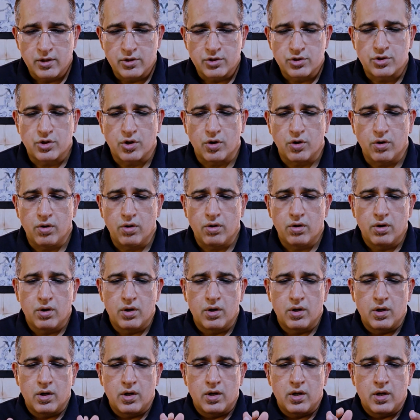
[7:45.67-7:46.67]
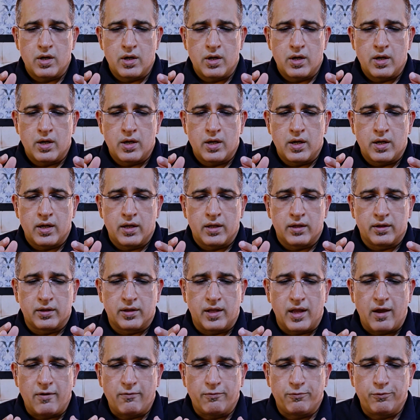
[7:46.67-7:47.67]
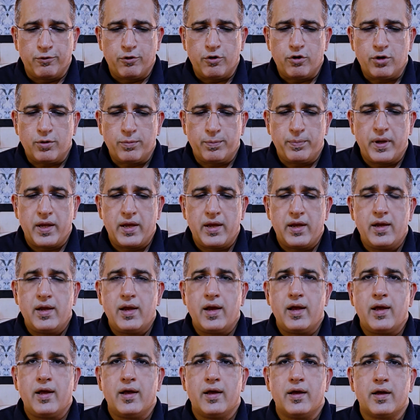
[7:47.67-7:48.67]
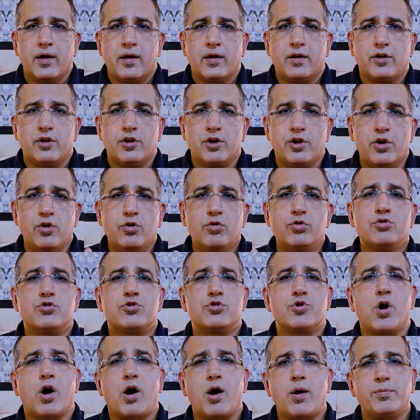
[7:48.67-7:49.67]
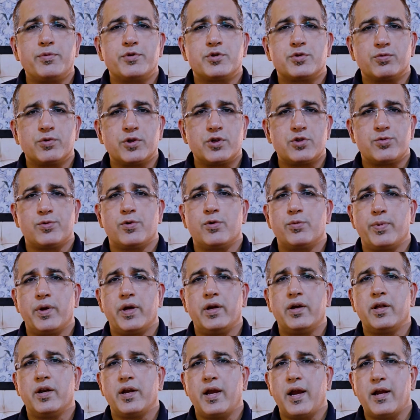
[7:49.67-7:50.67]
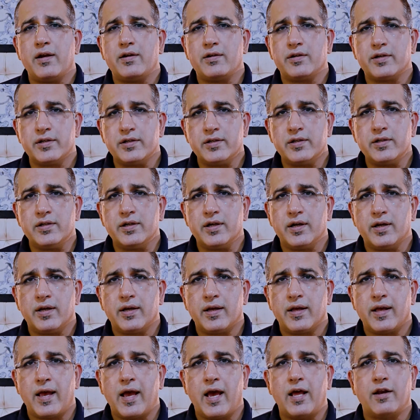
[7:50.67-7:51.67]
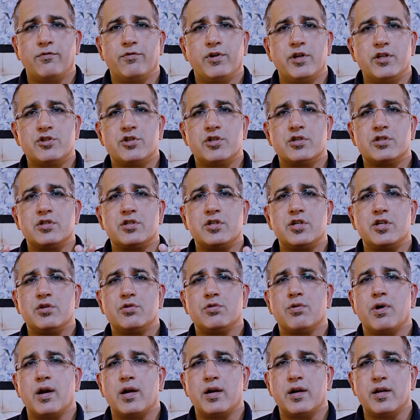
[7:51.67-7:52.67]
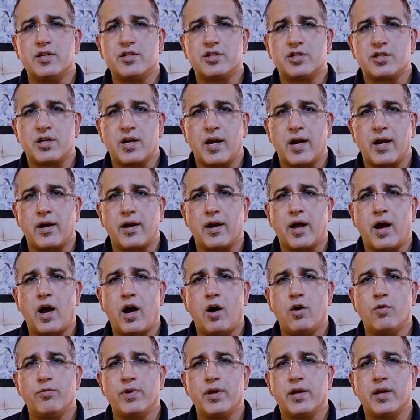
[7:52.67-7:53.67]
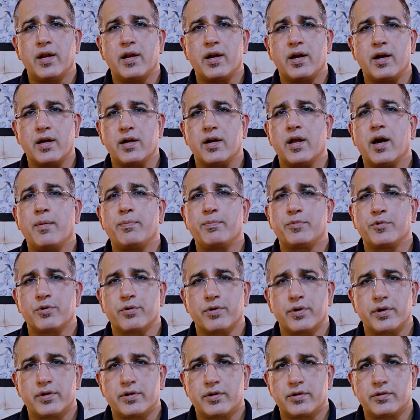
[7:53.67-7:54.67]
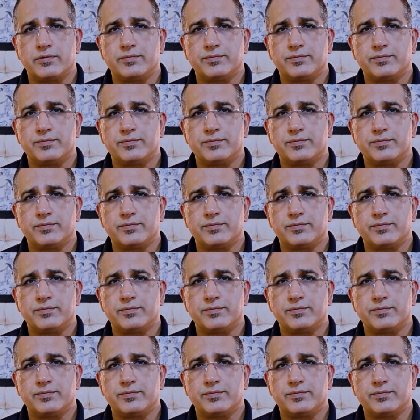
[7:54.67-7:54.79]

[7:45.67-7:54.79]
So there would be new jobs which would be created, and we just need to understand how we can adapt to it.